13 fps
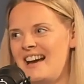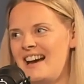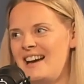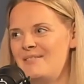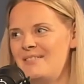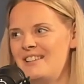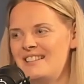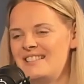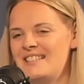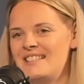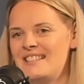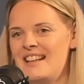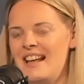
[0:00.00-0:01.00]
I
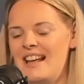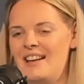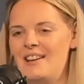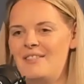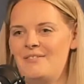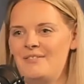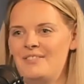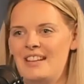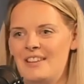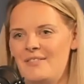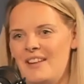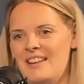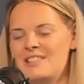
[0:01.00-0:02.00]
was the
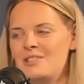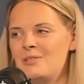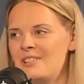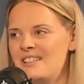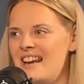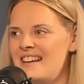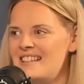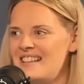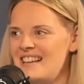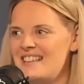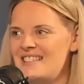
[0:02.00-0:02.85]
events coordinator.